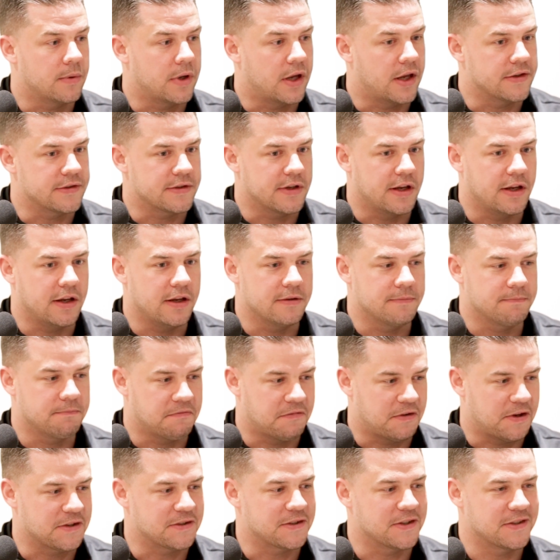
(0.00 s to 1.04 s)
As a
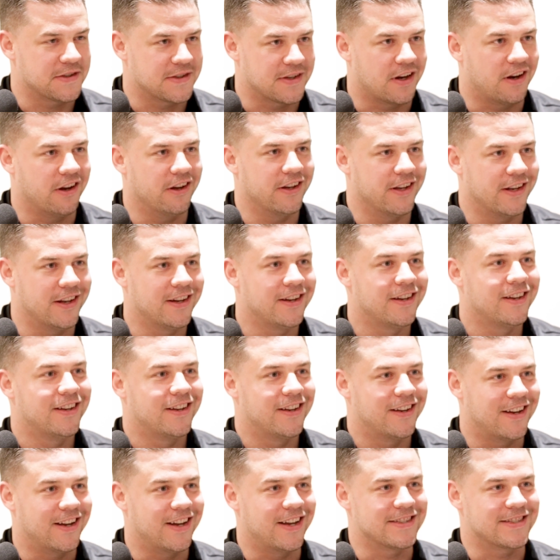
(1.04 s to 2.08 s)
solid
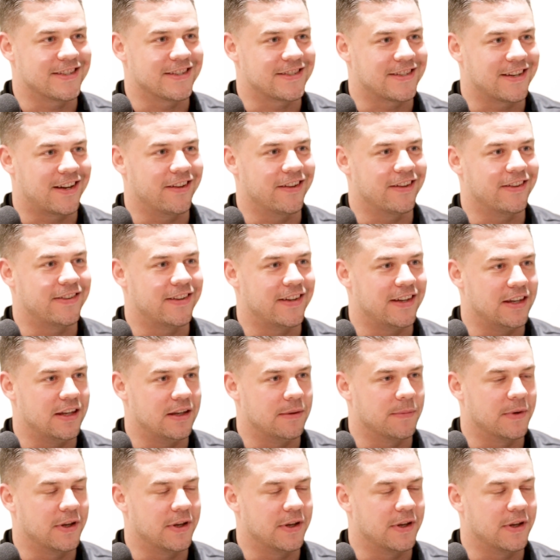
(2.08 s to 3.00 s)
team